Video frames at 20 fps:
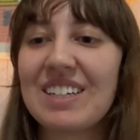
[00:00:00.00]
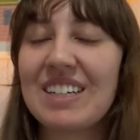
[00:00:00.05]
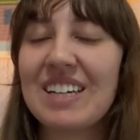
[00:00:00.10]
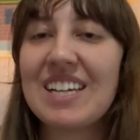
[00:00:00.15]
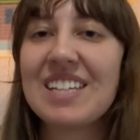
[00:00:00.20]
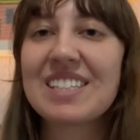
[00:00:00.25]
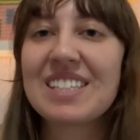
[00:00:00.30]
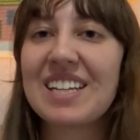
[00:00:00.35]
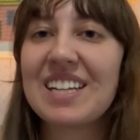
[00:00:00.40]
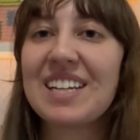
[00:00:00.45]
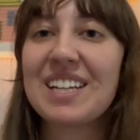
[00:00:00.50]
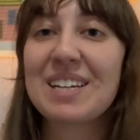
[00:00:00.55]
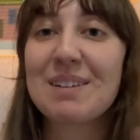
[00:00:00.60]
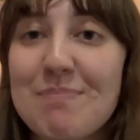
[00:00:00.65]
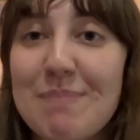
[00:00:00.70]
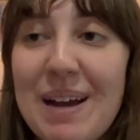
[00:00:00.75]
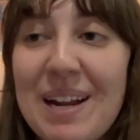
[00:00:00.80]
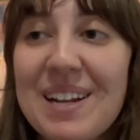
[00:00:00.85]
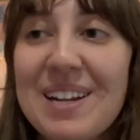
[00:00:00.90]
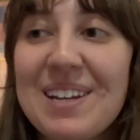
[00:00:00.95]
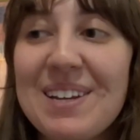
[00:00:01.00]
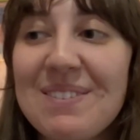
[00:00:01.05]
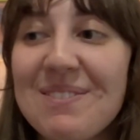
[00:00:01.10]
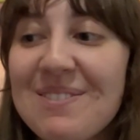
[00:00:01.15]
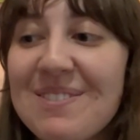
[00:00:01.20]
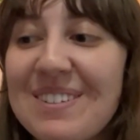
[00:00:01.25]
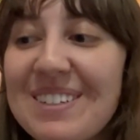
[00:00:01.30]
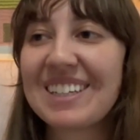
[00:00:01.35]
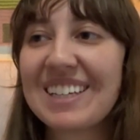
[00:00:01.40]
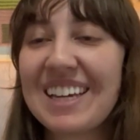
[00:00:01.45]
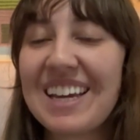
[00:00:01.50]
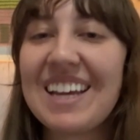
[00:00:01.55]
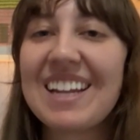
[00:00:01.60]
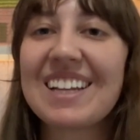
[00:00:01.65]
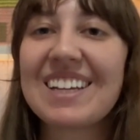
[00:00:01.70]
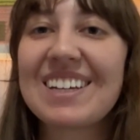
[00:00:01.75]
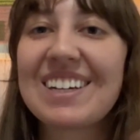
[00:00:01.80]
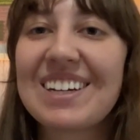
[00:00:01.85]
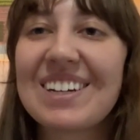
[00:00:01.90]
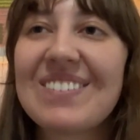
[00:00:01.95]
It's getting competitive in
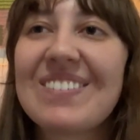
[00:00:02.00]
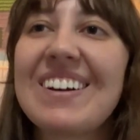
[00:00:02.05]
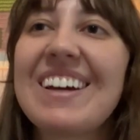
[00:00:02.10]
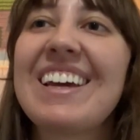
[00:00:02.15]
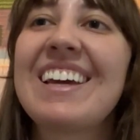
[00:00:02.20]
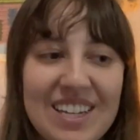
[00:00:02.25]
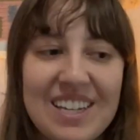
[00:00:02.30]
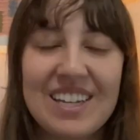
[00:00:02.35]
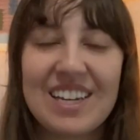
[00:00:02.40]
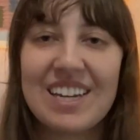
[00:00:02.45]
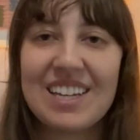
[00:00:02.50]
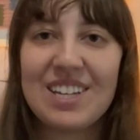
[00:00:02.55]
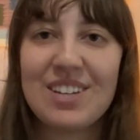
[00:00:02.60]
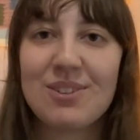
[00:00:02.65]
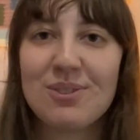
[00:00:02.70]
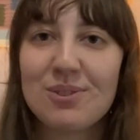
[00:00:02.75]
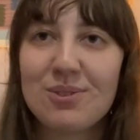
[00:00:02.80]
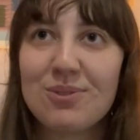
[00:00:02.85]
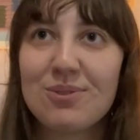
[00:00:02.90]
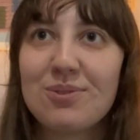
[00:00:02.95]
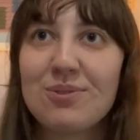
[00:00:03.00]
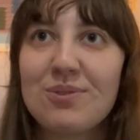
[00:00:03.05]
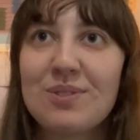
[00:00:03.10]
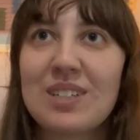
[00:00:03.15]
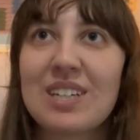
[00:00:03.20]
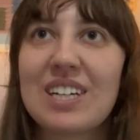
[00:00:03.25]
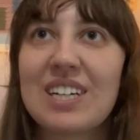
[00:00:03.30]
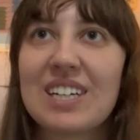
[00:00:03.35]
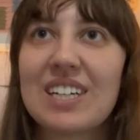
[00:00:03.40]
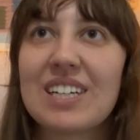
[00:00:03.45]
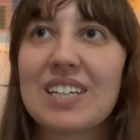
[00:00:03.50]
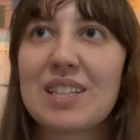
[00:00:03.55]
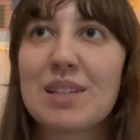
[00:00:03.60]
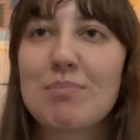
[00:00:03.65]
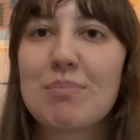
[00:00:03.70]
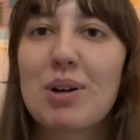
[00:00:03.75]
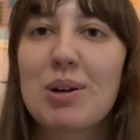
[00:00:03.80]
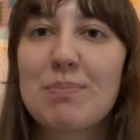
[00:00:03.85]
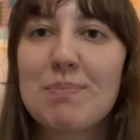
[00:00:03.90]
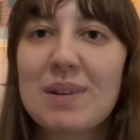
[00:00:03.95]
a good way. Anywho, the
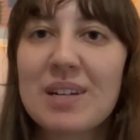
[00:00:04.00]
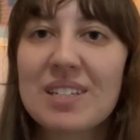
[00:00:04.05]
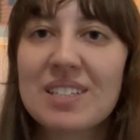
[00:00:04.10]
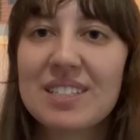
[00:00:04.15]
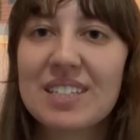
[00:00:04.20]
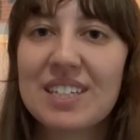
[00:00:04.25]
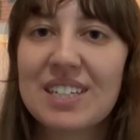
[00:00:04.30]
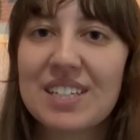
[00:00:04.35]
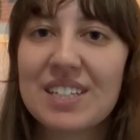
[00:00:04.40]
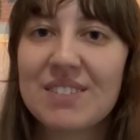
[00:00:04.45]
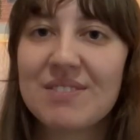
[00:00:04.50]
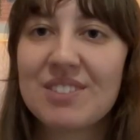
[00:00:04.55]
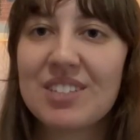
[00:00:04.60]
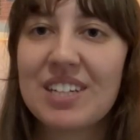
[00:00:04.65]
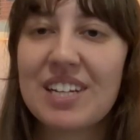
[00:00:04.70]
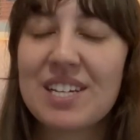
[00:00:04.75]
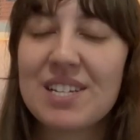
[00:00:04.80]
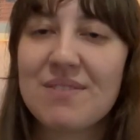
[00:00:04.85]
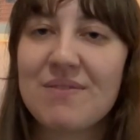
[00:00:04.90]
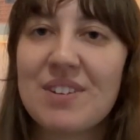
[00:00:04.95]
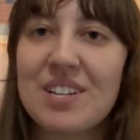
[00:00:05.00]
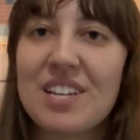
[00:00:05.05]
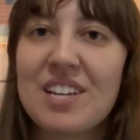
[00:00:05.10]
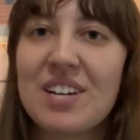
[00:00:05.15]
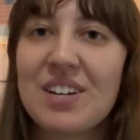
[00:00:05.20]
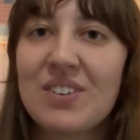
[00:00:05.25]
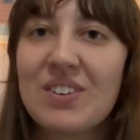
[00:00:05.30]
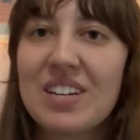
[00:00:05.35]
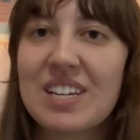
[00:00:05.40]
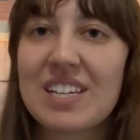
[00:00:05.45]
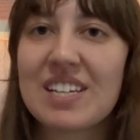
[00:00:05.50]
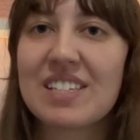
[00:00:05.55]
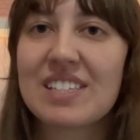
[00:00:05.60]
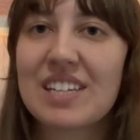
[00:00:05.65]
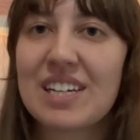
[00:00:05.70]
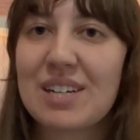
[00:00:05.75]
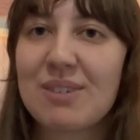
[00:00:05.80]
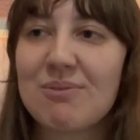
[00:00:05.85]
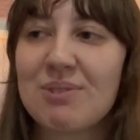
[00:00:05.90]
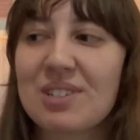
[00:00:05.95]
purpose of today's video is
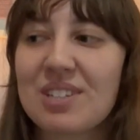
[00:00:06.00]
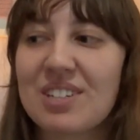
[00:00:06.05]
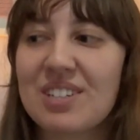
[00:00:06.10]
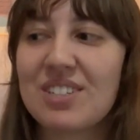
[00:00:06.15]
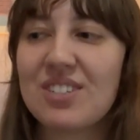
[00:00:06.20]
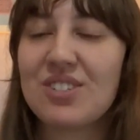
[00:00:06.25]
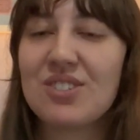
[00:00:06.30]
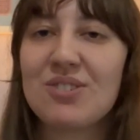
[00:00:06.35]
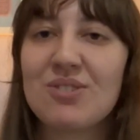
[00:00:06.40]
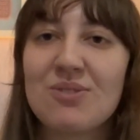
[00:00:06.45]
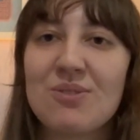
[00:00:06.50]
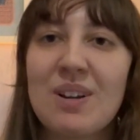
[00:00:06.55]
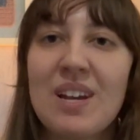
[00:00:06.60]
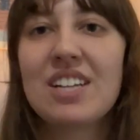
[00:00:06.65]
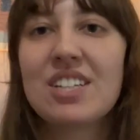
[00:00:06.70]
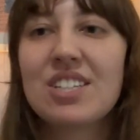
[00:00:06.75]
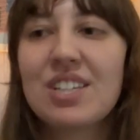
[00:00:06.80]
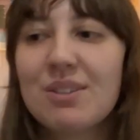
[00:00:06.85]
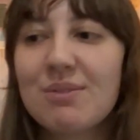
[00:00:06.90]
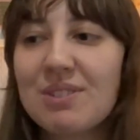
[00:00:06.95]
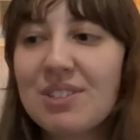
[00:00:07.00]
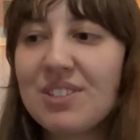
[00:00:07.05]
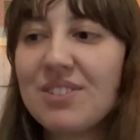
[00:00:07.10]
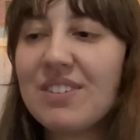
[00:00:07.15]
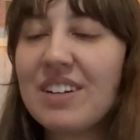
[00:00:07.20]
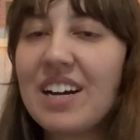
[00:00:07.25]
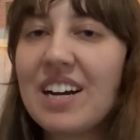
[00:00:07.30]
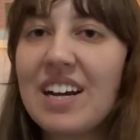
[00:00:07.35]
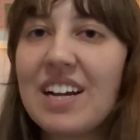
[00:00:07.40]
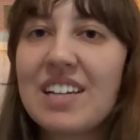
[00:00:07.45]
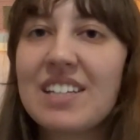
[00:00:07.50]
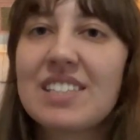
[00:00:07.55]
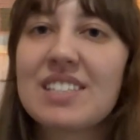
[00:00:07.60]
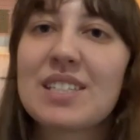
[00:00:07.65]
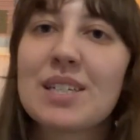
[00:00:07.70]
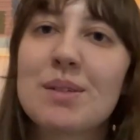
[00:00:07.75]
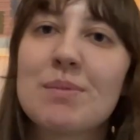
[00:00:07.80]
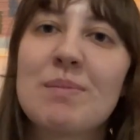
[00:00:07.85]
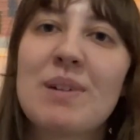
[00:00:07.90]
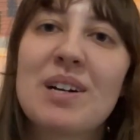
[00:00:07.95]
I wanted to share with you guys
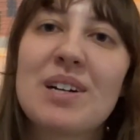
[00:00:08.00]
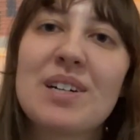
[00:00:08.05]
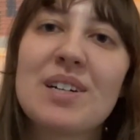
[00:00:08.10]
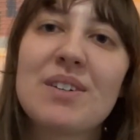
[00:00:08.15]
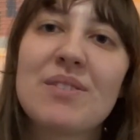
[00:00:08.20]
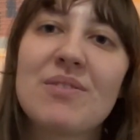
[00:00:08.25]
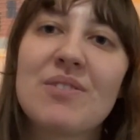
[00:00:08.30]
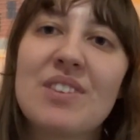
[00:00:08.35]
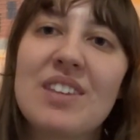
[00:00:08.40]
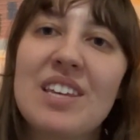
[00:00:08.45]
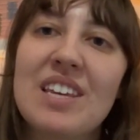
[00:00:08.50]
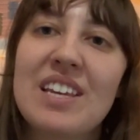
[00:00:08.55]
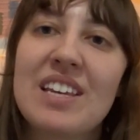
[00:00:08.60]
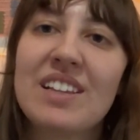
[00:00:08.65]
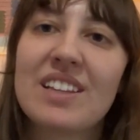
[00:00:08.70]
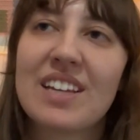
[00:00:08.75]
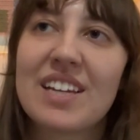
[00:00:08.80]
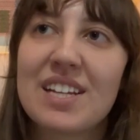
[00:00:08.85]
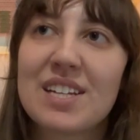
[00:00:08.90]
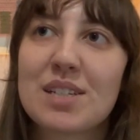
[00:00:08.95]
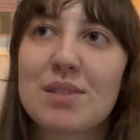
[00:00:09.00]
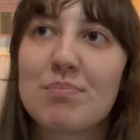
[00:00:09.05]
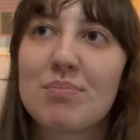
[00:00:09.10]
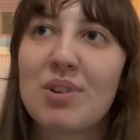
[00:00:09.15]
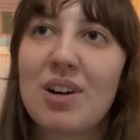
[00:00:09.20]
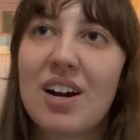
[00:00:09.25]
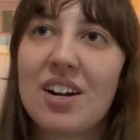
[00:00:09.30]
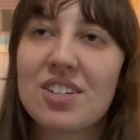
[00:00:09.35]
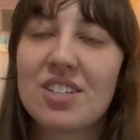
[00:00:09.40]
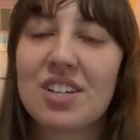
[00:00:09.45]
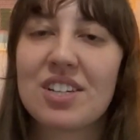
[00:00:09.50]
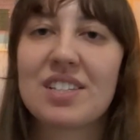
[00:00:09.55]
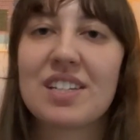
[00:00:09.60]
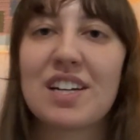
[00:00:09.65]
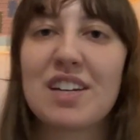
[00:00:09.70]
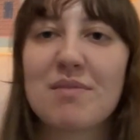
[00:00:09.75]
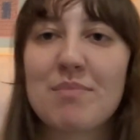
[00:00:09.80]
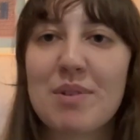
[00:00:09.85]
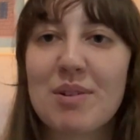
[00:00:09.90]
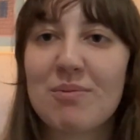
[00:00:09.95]
some of the latest projects
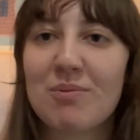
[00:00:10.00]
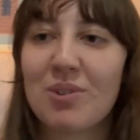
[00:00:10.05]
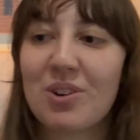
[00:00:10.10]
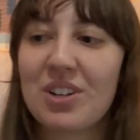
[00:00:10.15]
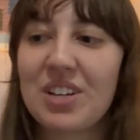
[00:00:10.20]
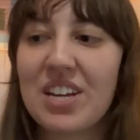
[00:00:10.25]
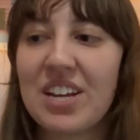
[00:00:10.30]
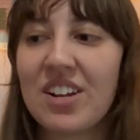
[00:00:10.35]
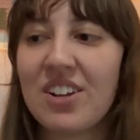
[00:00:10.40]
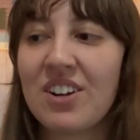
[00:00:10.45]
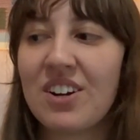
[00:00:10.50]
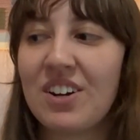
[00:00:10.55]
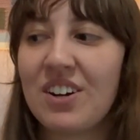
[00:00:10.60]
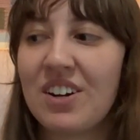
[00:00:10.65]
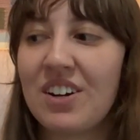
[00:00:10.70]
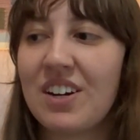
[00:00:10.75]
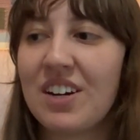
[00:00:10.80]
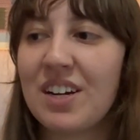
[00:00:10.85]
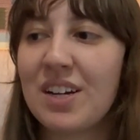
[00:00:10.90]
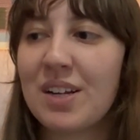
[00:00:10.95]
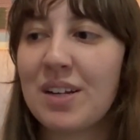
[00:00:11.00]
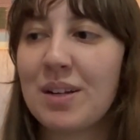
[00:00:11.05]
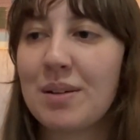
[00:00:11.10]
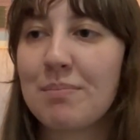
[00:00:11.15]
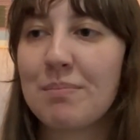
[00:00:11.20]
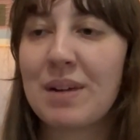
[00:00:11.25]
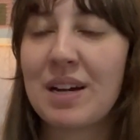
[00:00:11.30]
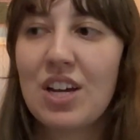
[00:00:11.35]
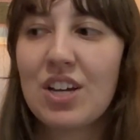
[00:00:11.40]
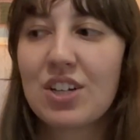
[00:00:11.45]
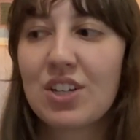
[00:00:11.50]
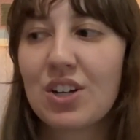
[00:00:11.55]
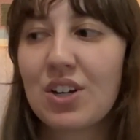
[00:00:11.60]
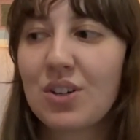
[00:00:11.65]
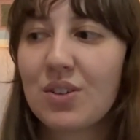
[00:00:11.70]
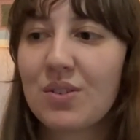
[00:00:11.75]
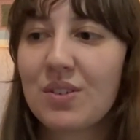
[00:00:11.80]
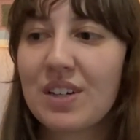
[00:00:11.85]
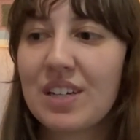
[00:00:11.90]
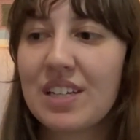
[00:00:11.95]
I've been working on, my
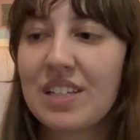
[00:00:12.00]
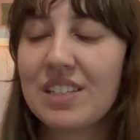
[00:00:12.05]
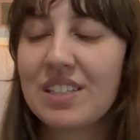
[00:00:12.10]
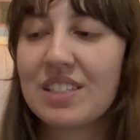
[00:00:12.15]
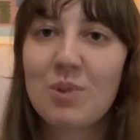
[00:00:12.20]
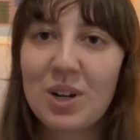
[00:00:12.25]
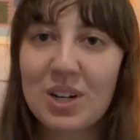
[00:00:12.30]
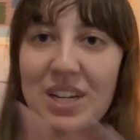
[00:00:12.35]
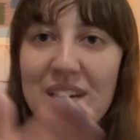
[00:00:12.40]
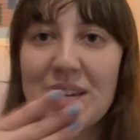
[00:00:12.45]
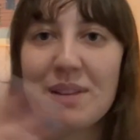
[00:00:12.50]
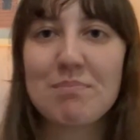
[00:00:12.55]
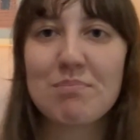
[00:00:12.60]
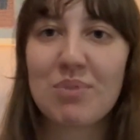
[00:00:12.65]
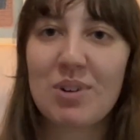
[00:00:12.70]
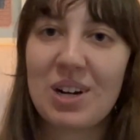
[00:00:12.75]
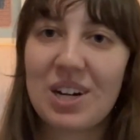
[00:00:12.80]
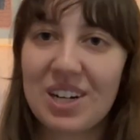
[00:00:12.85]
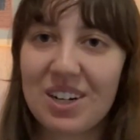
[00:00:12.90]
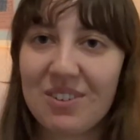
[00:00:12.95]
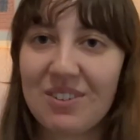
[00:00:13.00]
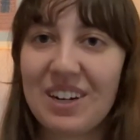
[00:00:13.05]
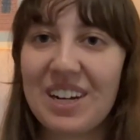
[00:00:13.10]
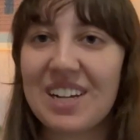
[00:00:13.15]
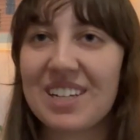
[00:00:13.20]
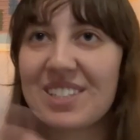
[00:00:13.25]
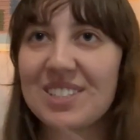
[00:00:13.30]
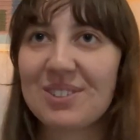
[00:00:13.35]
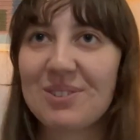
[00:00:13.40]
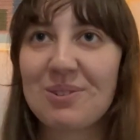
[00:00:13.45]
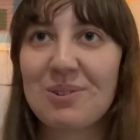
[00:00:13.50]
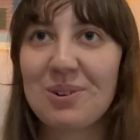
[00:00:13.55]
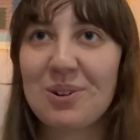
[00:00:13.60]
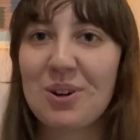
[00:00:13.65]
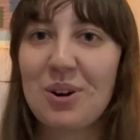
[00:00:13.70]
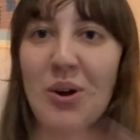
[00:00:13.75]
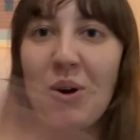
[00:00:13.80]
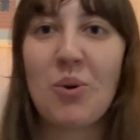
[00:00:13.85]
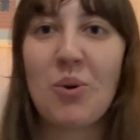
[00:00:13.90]
current work in progress or